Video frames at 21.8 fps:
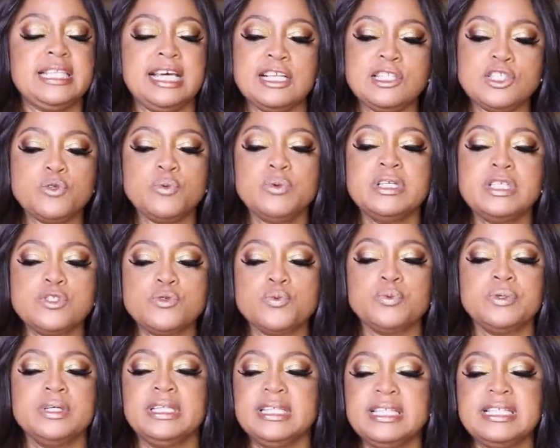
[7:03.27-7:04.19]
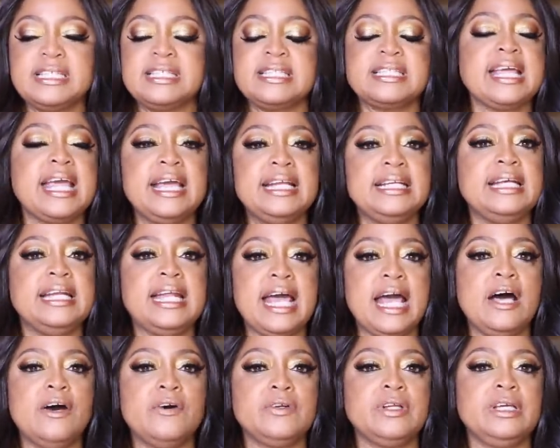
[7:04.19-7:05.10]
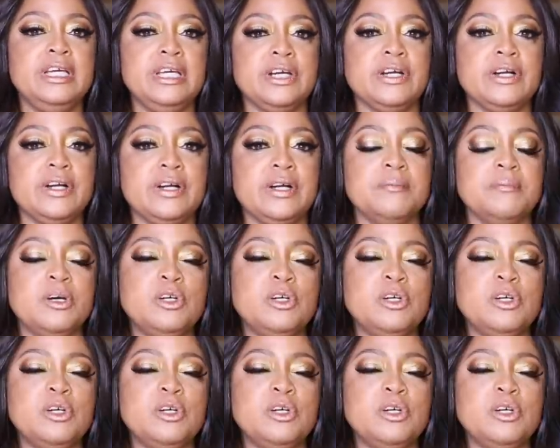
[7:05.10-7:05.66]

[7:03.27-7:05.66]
That's what's really standing out here.